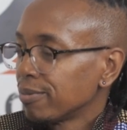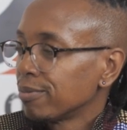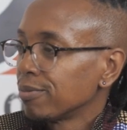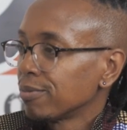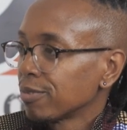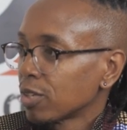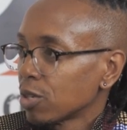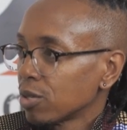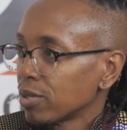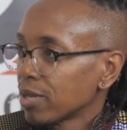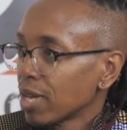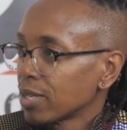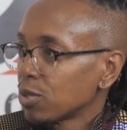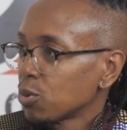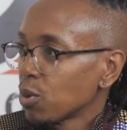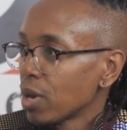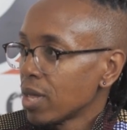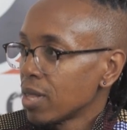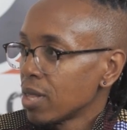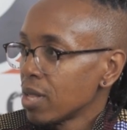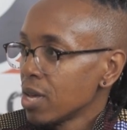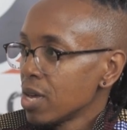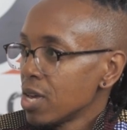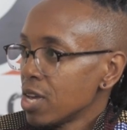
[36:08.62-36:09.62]
Because that's
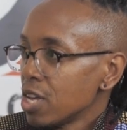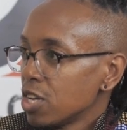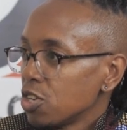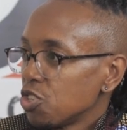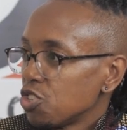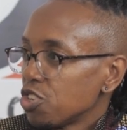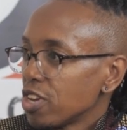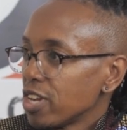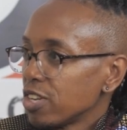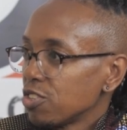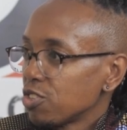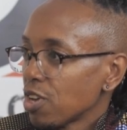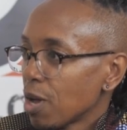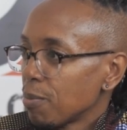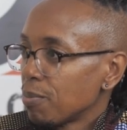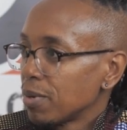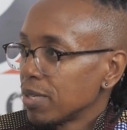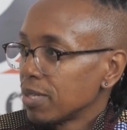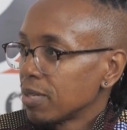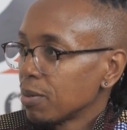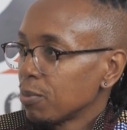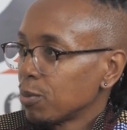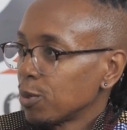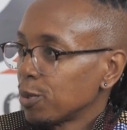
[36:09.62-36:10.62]
where change
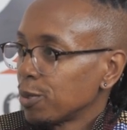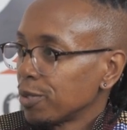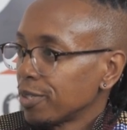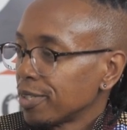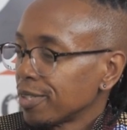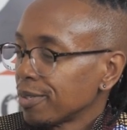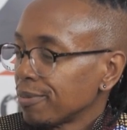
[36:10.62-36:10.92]
happens the most.